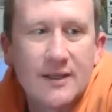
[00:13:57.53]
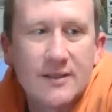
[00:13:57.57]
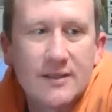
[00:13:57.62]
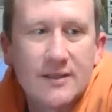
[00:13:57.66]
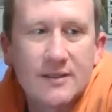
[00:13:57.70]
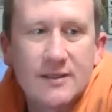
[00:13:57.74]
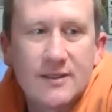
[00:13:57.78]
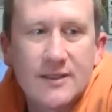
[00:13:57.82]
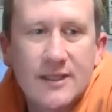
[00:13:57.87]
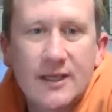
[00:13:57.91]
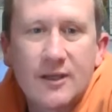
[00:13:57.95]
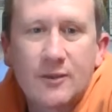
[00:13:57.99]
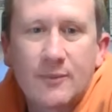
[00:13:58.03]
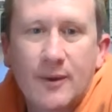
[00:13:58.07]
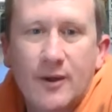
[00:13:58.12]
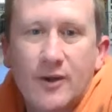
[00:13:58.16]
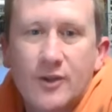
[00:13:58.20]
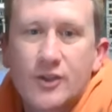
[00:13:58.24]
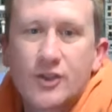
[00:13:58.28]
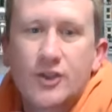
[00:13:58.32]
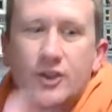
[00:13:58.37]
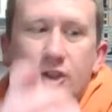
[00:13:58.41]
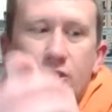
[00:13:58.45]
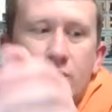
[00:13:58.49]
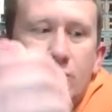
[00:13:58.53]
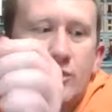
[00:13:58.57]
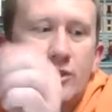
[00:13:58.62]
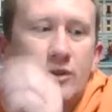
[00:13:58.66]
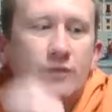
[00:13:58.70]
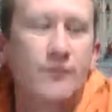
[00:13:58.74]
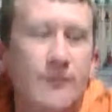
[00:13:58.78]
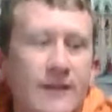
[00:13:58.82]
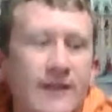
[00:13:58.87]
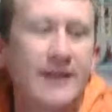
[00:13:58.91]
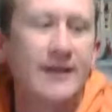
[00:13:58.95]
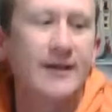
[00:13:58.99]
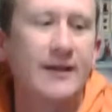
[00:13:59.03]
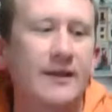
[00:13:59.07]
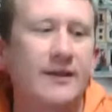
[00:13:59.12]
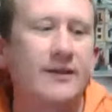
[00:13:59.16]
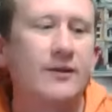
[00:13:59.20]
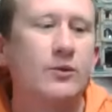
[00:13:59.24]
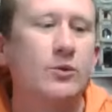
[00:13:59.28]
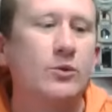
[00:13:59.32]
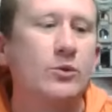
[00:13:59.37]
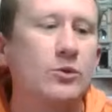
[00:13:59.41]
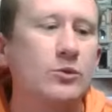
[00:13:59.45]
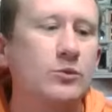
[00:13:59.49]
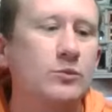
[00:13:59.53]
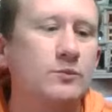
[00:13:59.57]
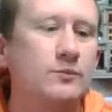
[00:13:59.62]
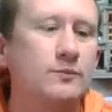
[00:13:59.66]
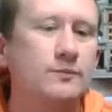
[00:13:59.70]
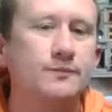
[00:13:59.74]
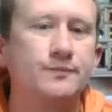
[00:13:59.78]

sail barge is huge. You never get it all